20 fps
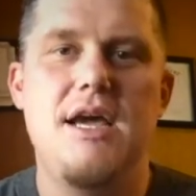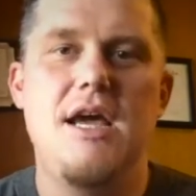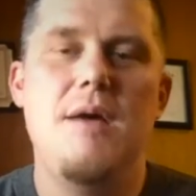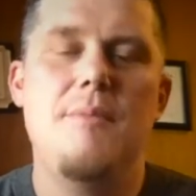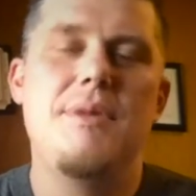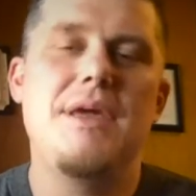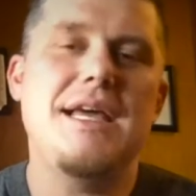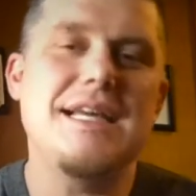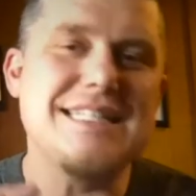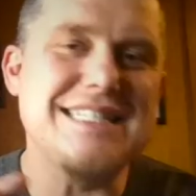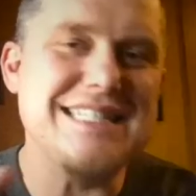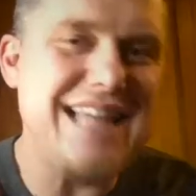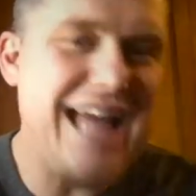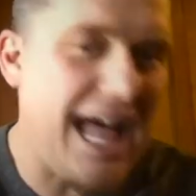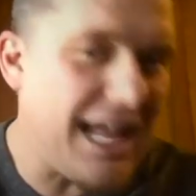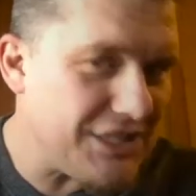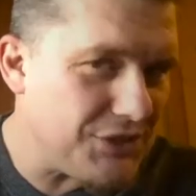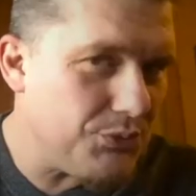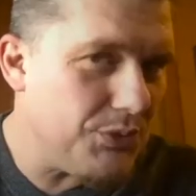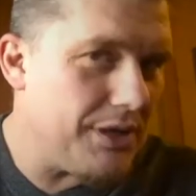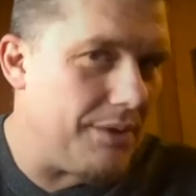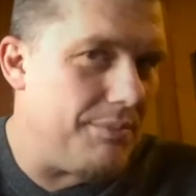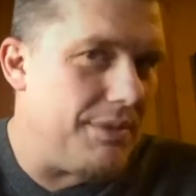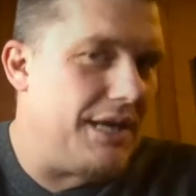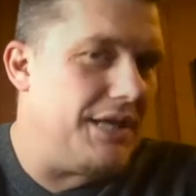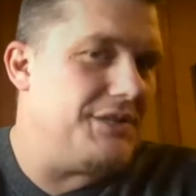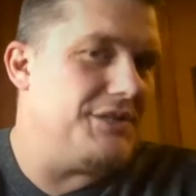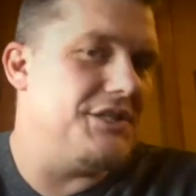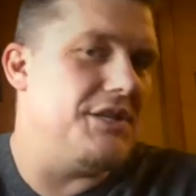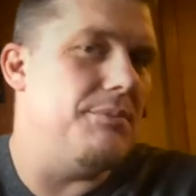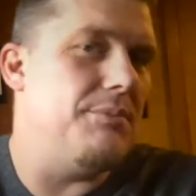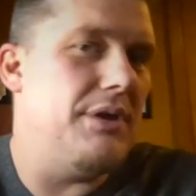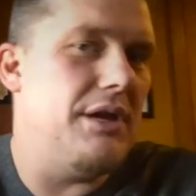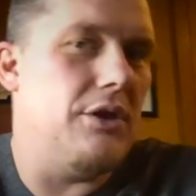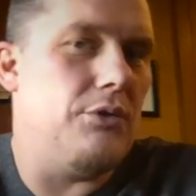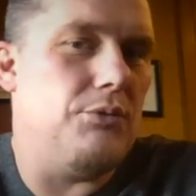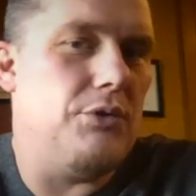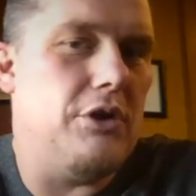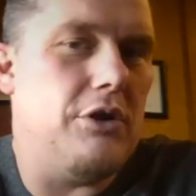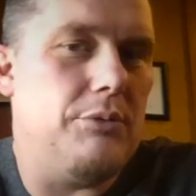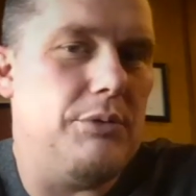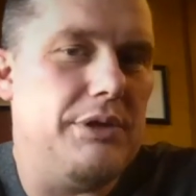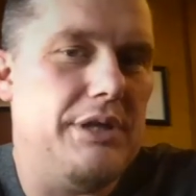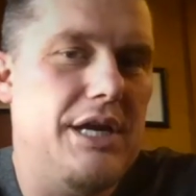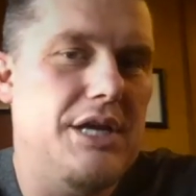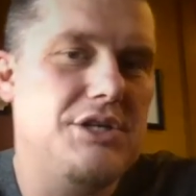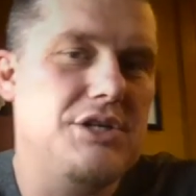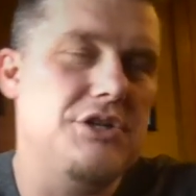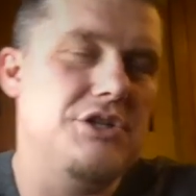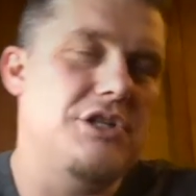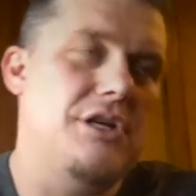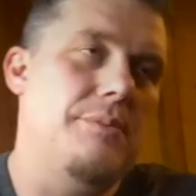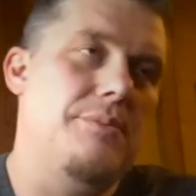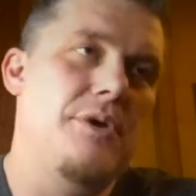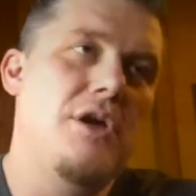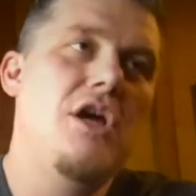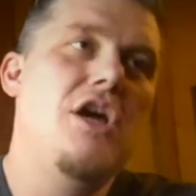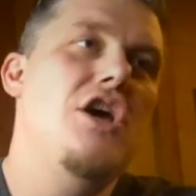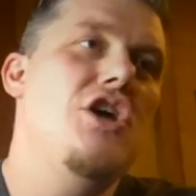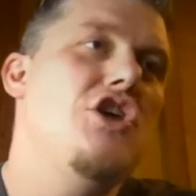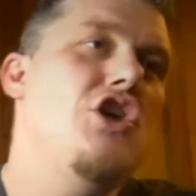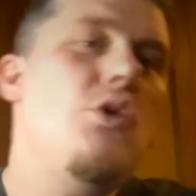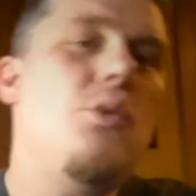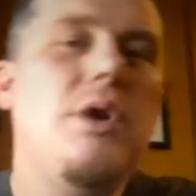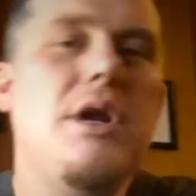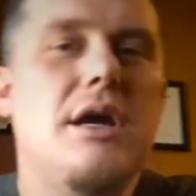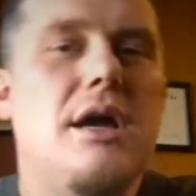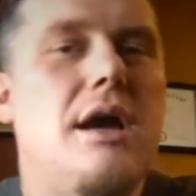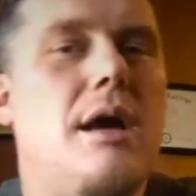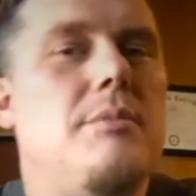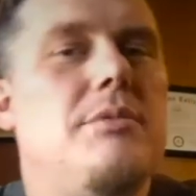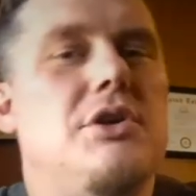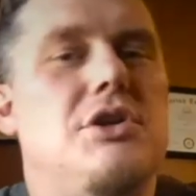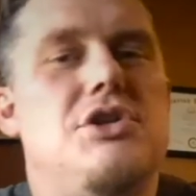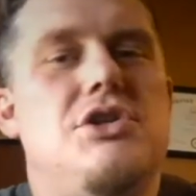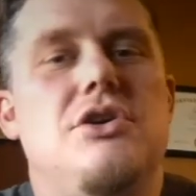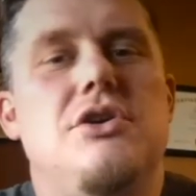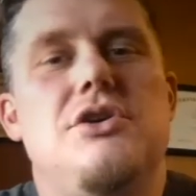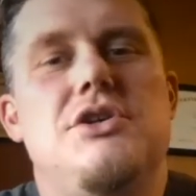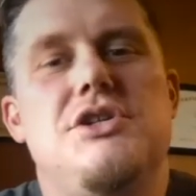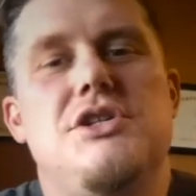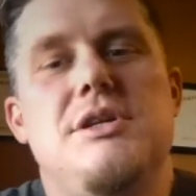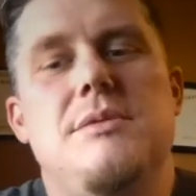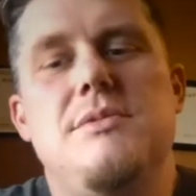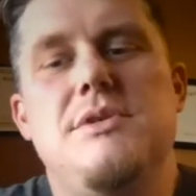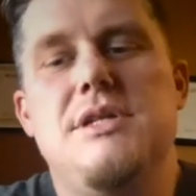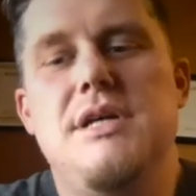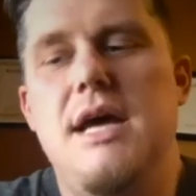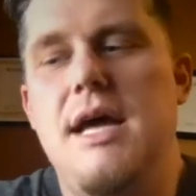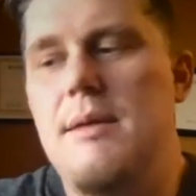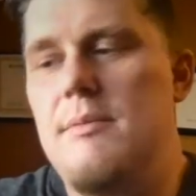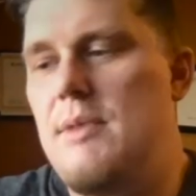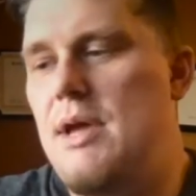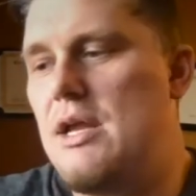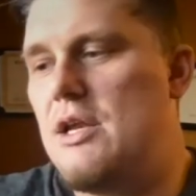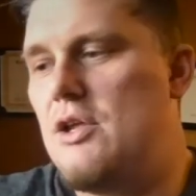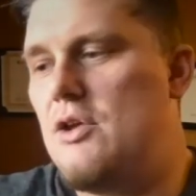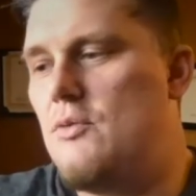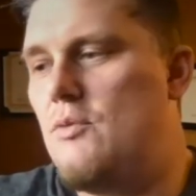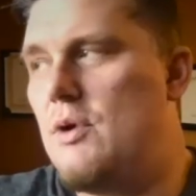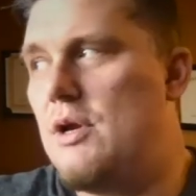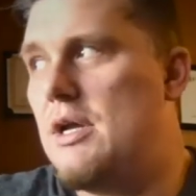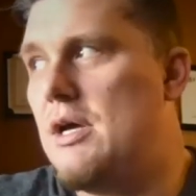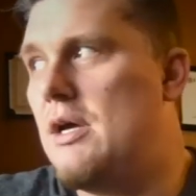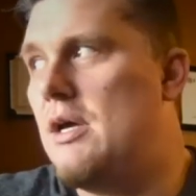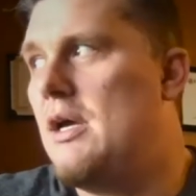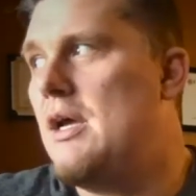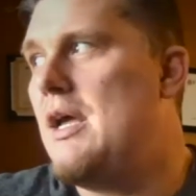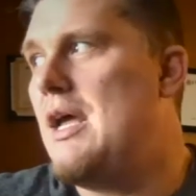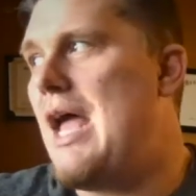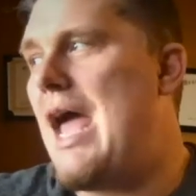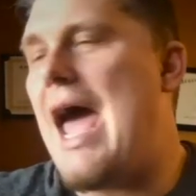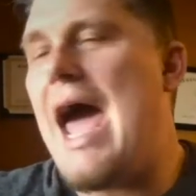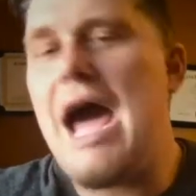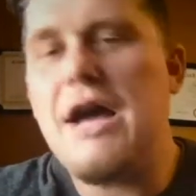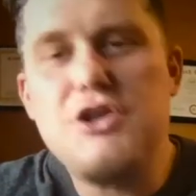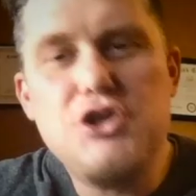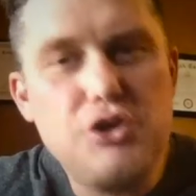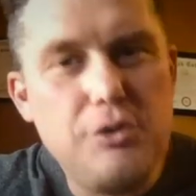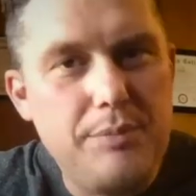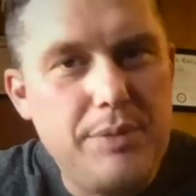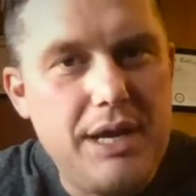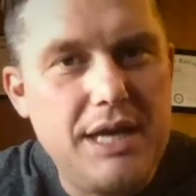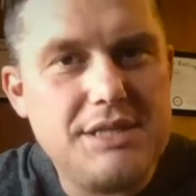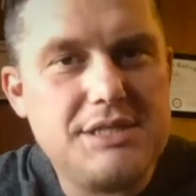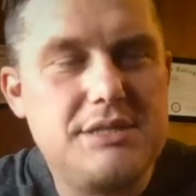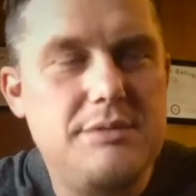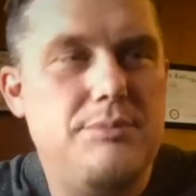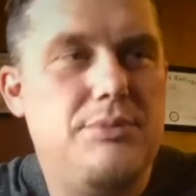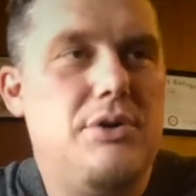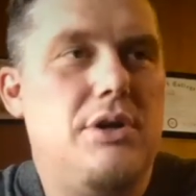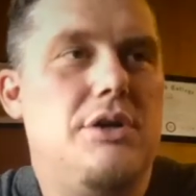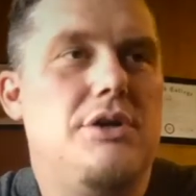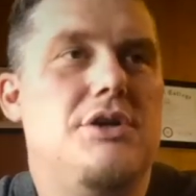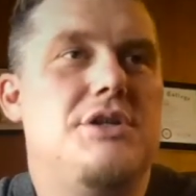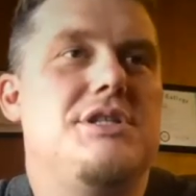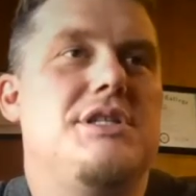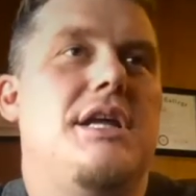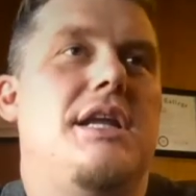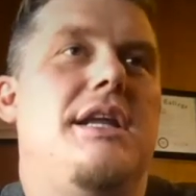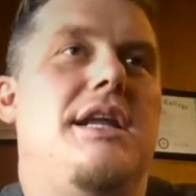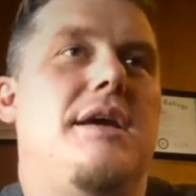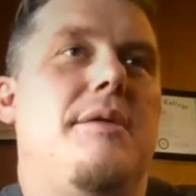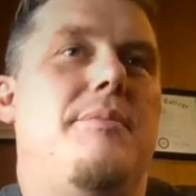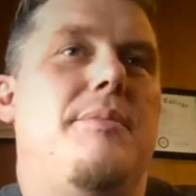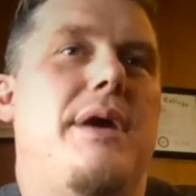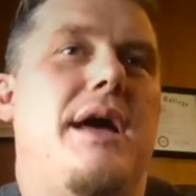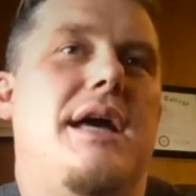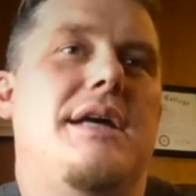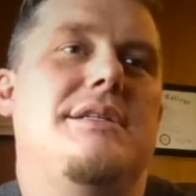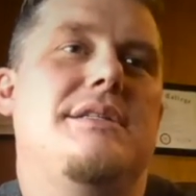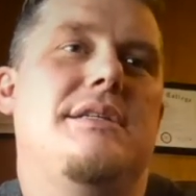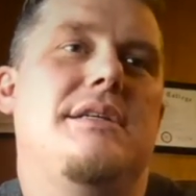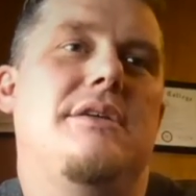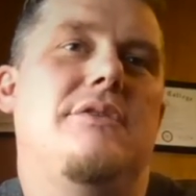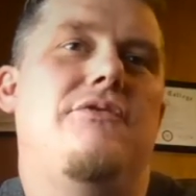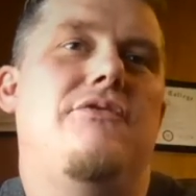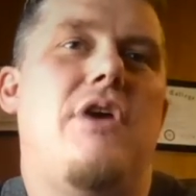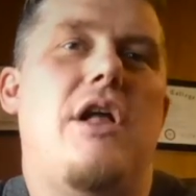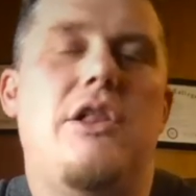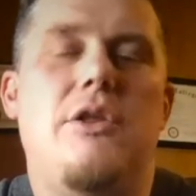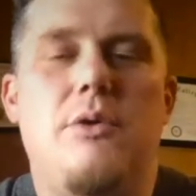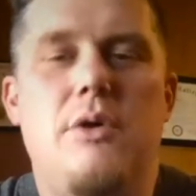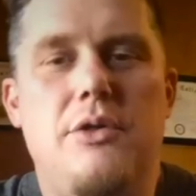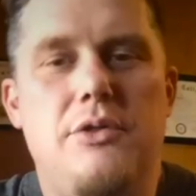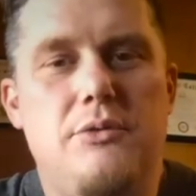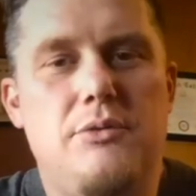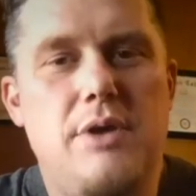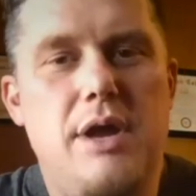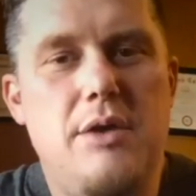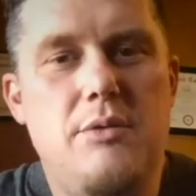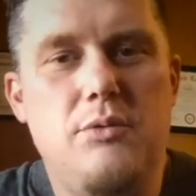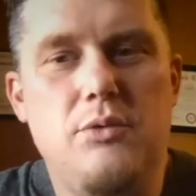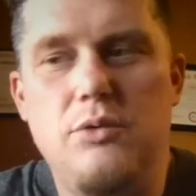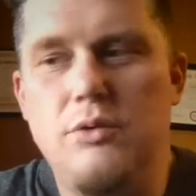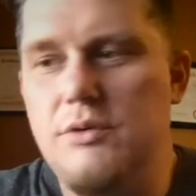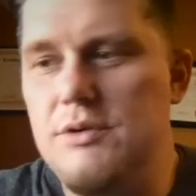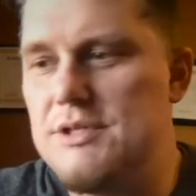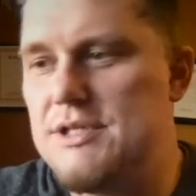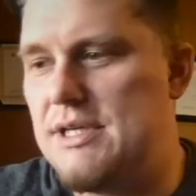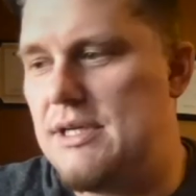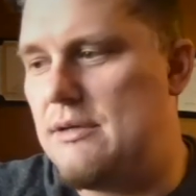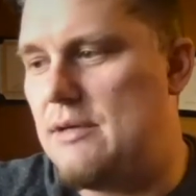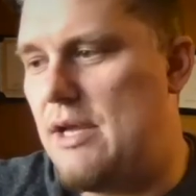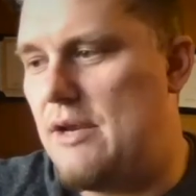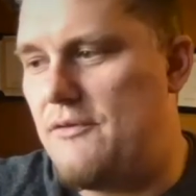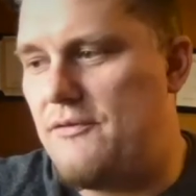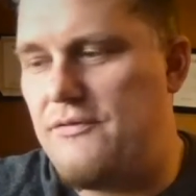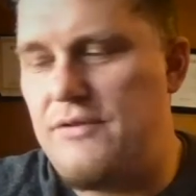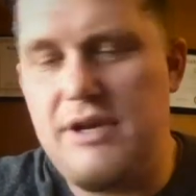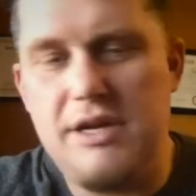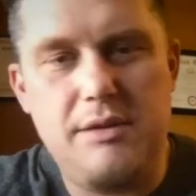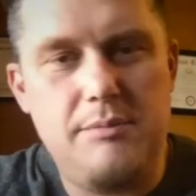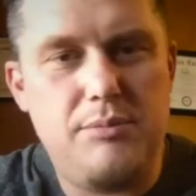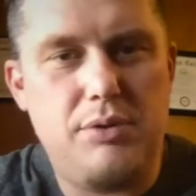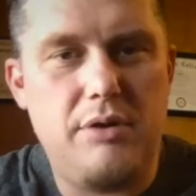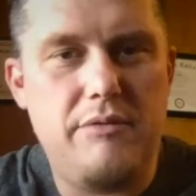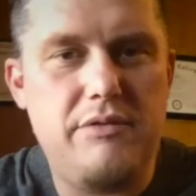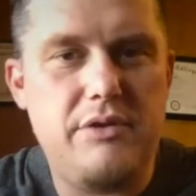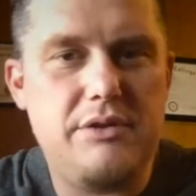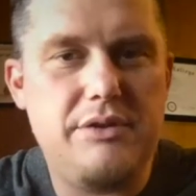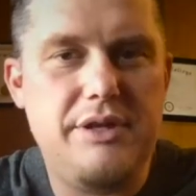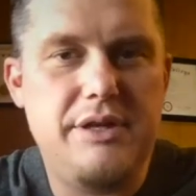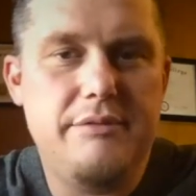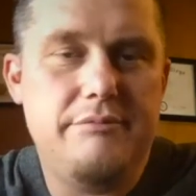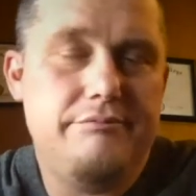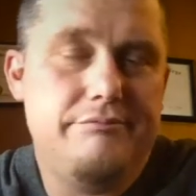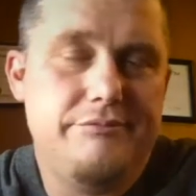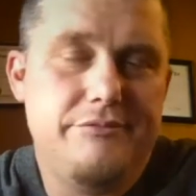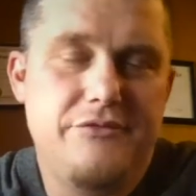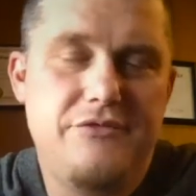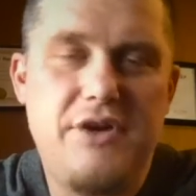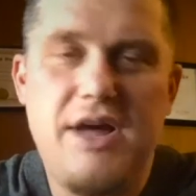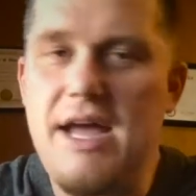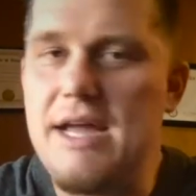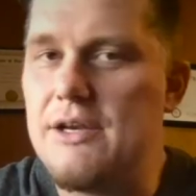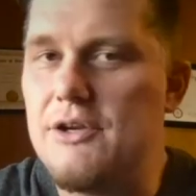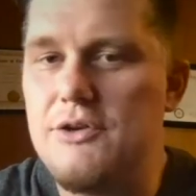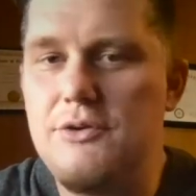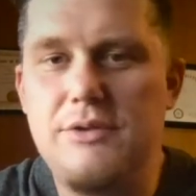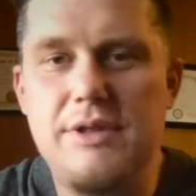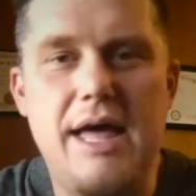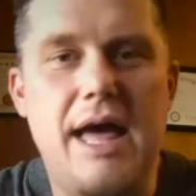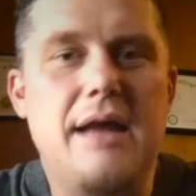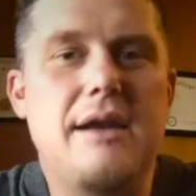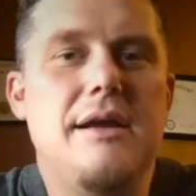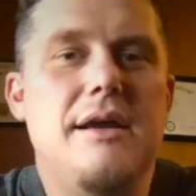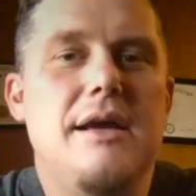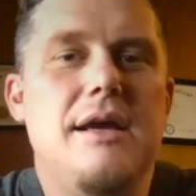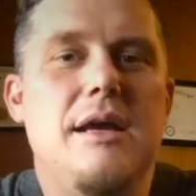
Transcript: Because that's what it means to be in real relationship. You want to come to church sometime and you want to act your best and put on your Sunday best and follow all the right rules and fit in perfectly, fine, do that.